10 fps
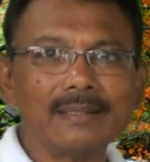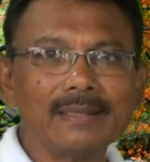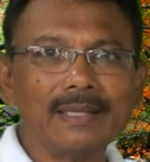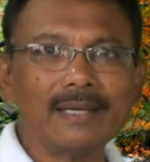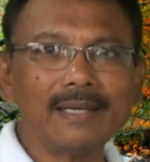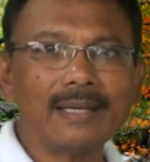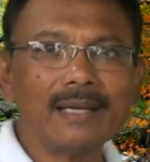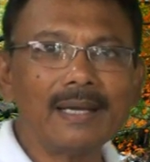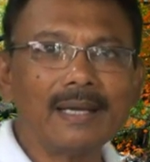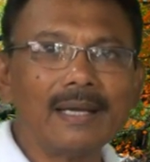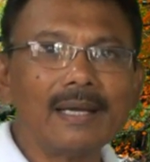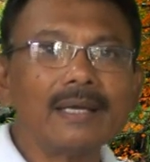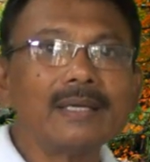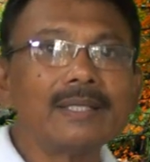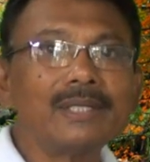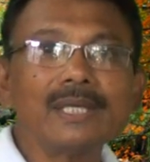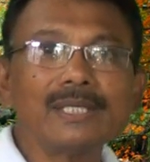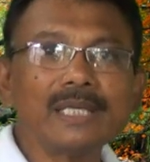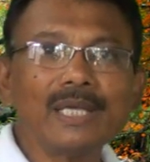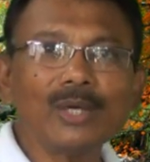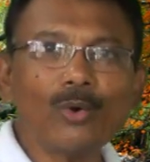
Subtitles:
the G.C.E.